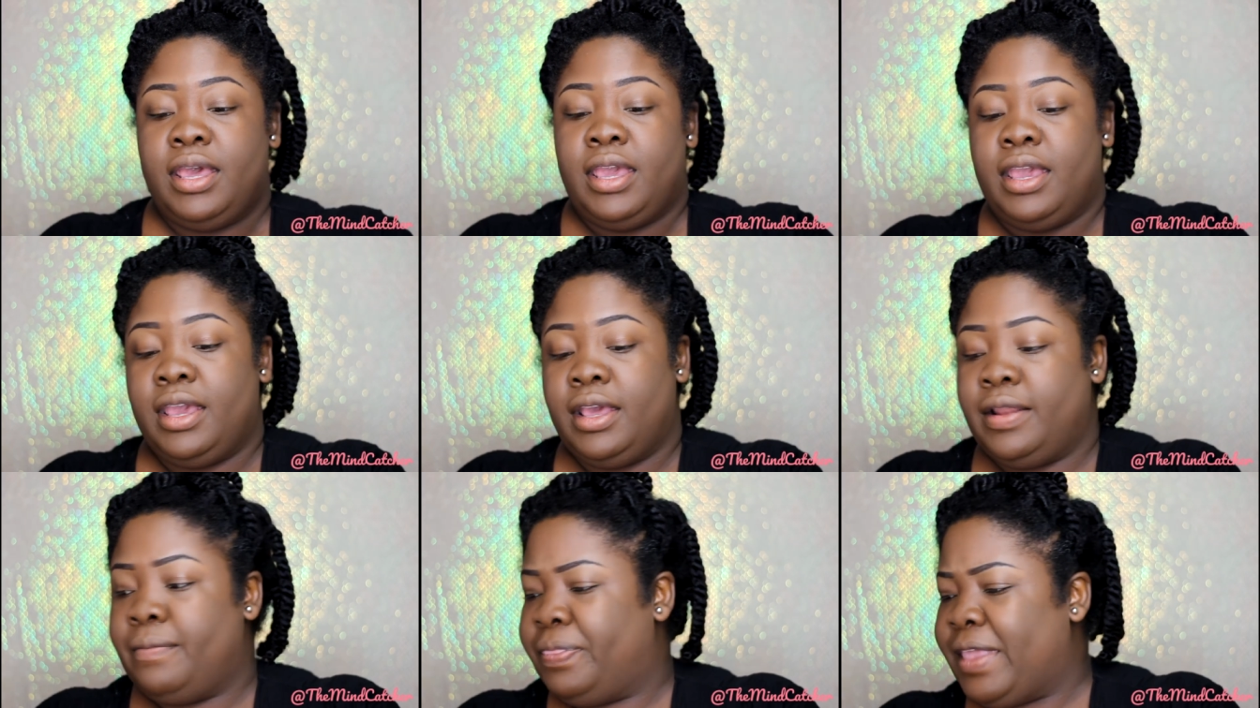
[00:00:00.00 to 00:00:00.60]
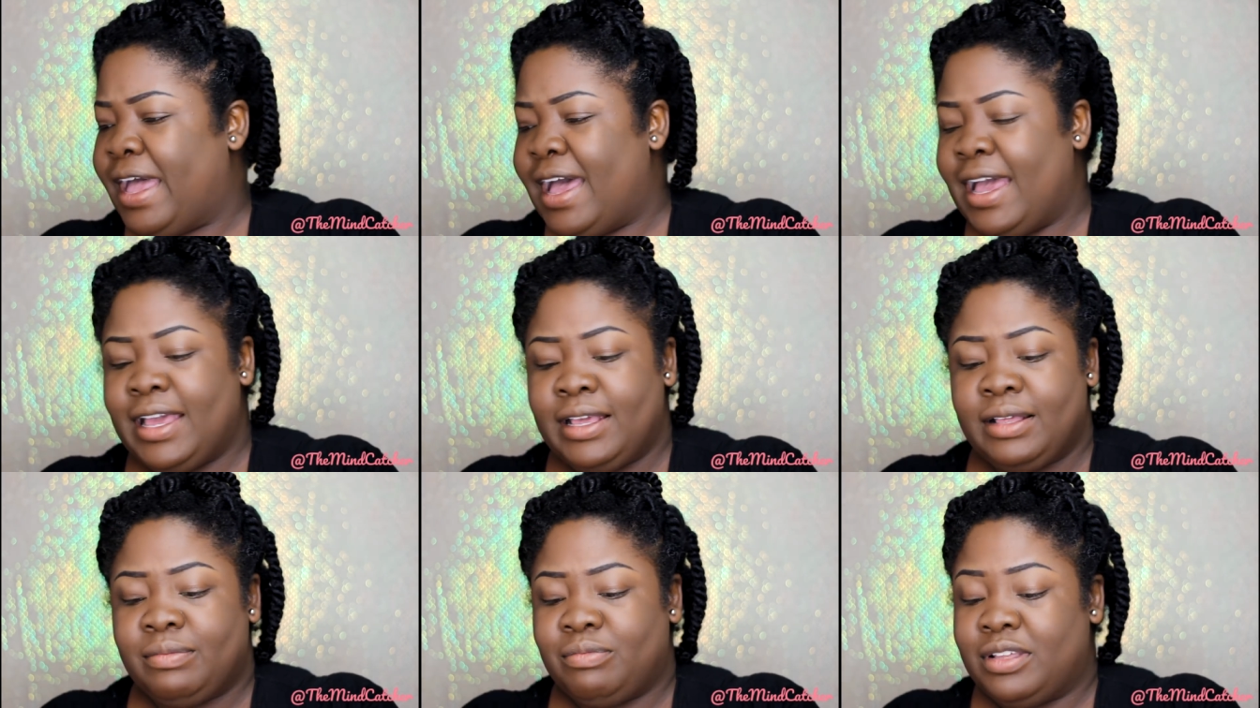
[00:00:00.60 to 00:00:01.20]
And
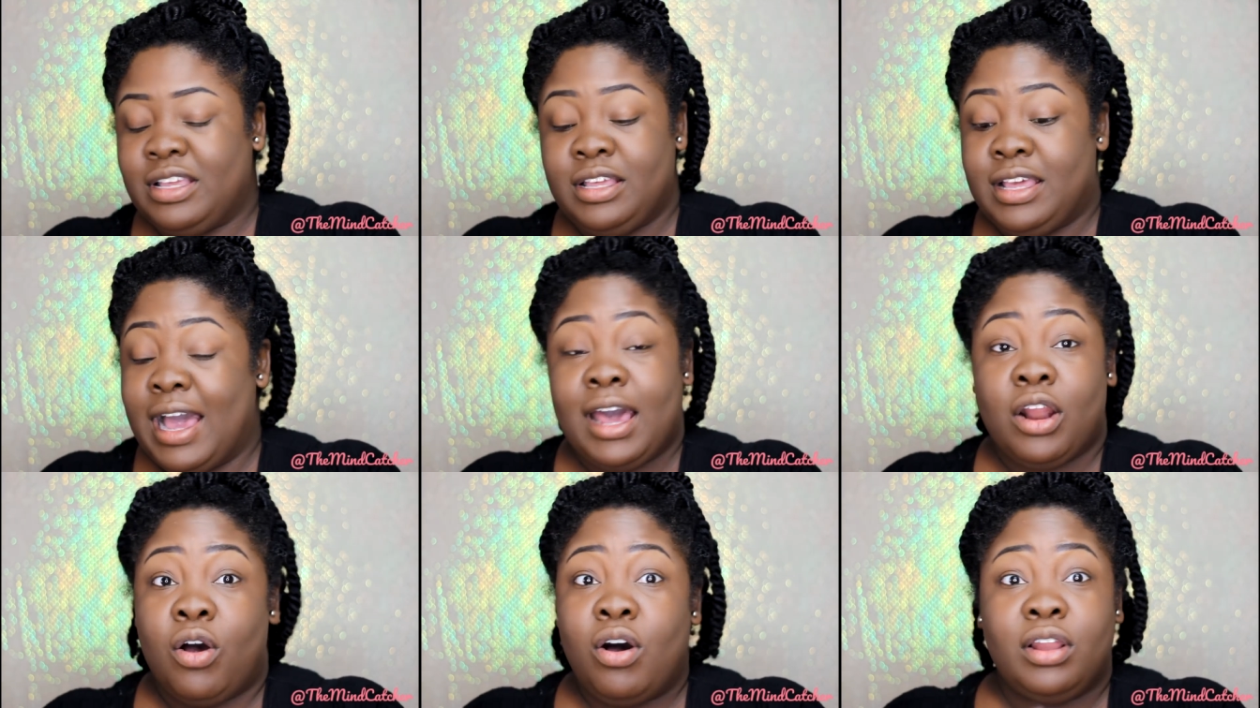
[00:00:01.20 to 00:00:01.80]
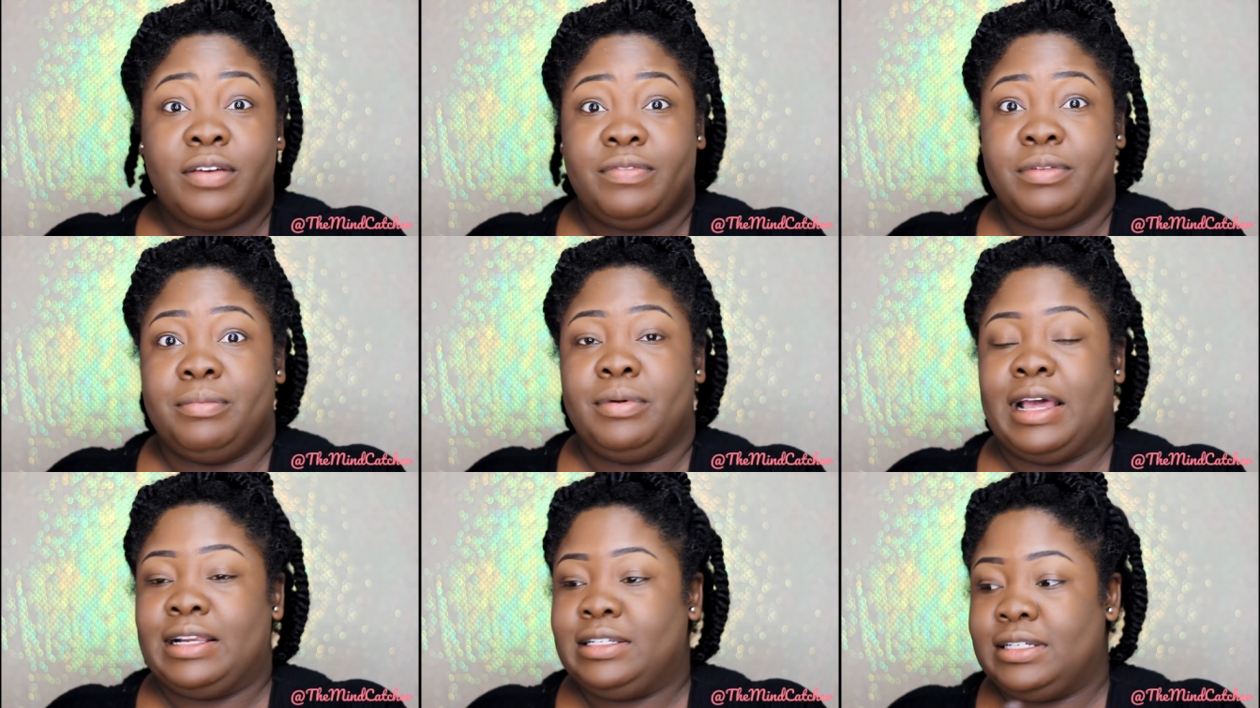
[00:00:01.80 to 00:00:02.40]
I got all of
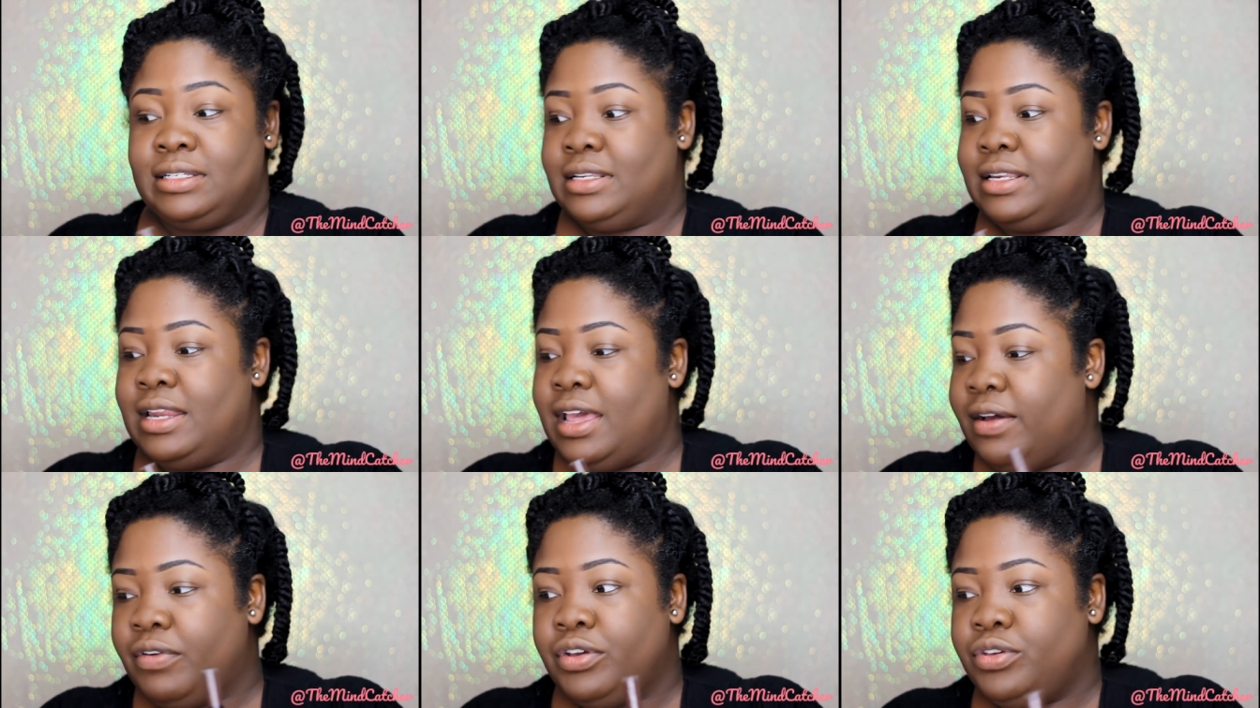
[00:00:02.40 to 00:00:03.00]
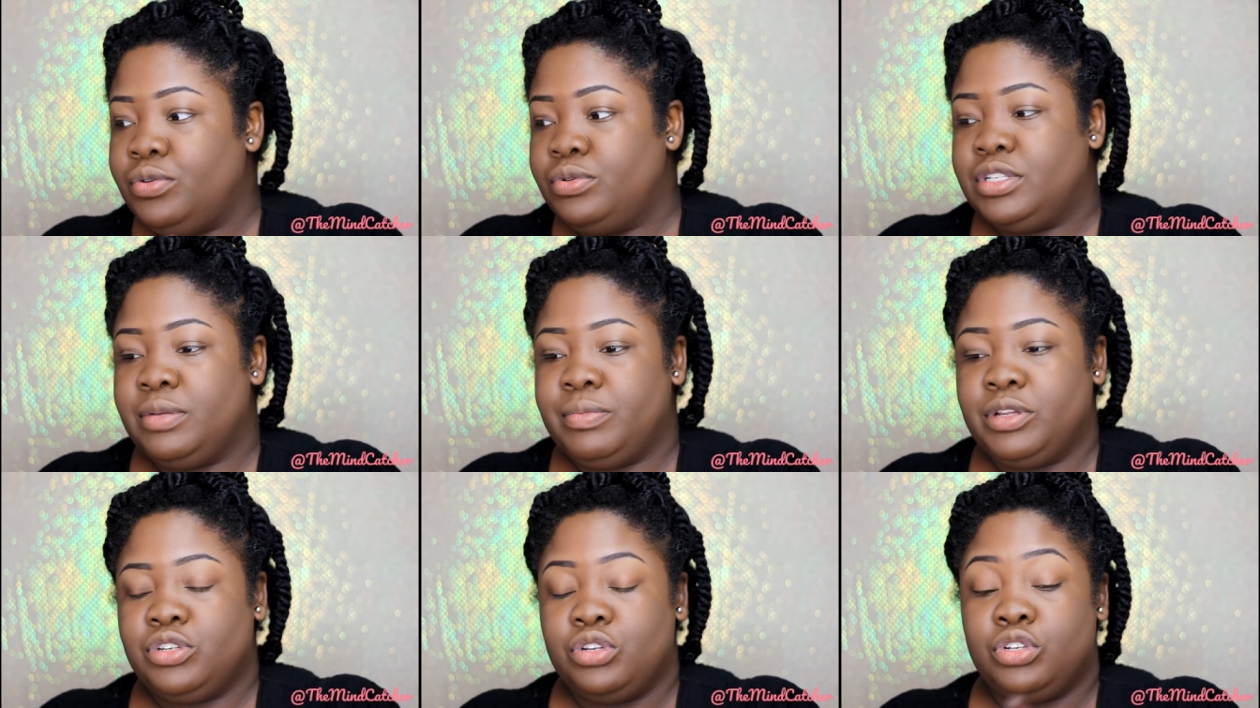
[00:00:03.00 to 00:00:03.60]
them. I just never used
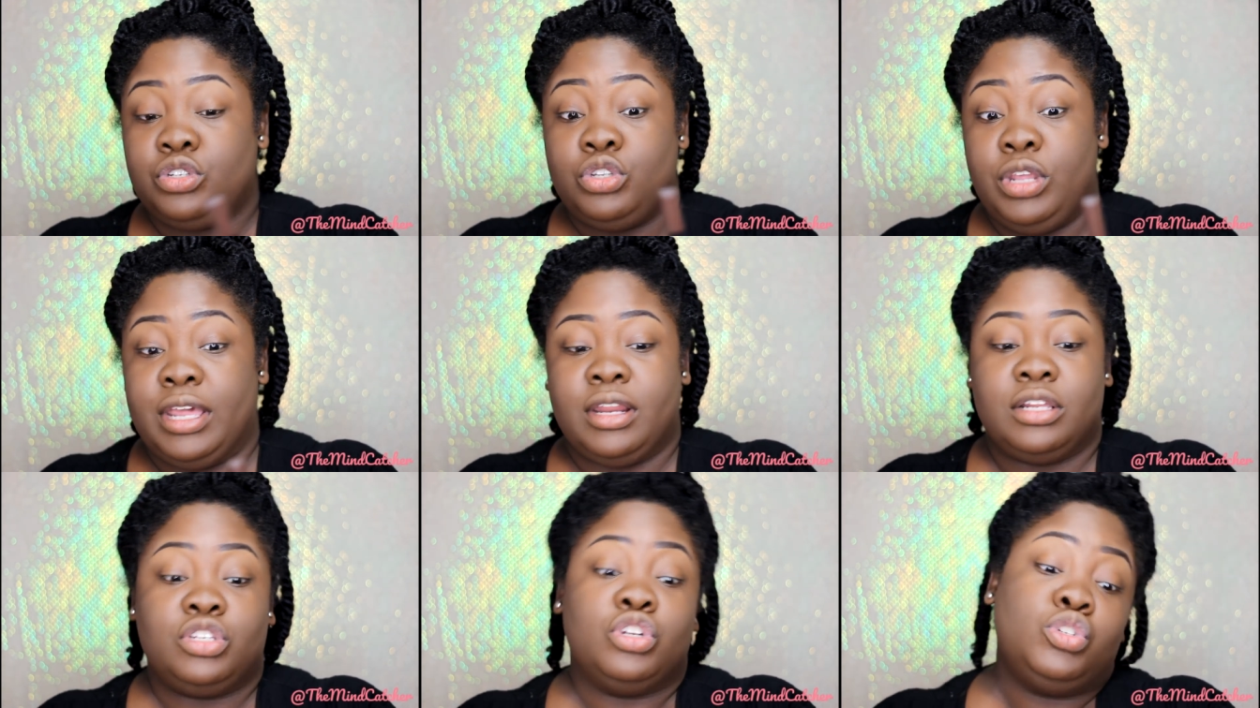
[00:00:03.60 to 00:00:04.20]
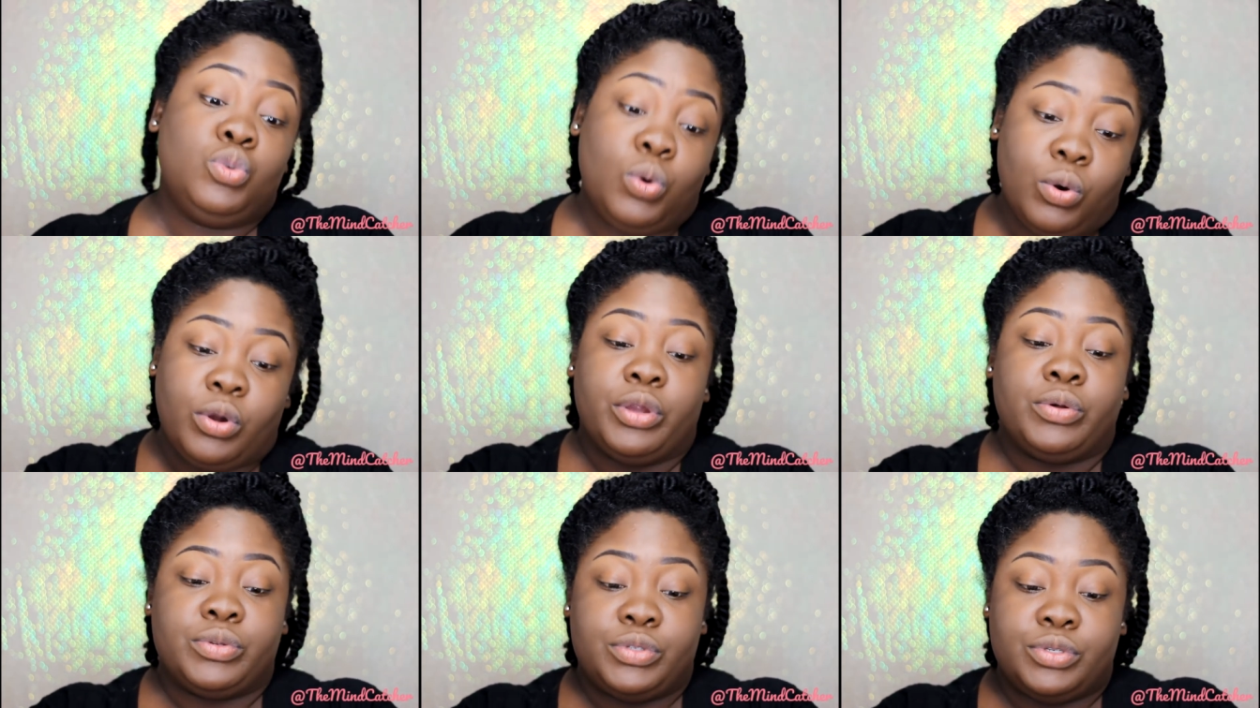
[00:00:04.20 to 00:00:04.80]
them in, in a tutorial.